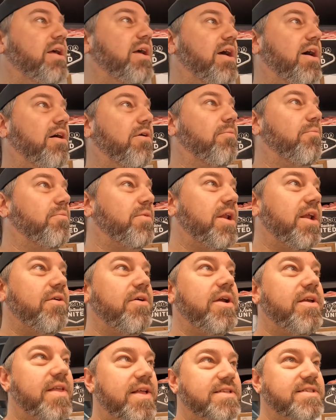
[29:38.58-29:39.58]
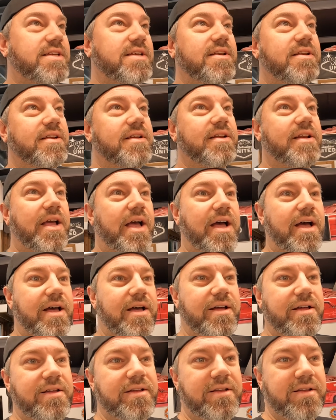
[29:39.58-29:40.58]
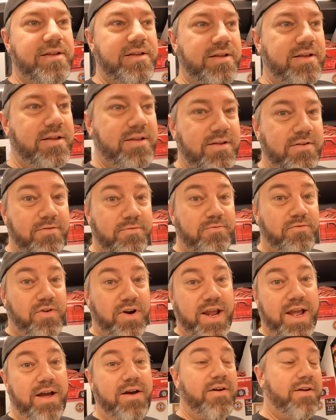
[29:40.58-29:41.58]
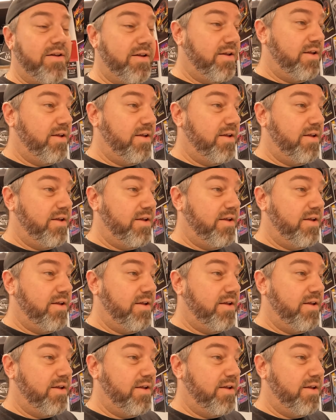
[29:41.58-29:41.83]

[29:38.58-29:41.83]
But anyway, that's it for now.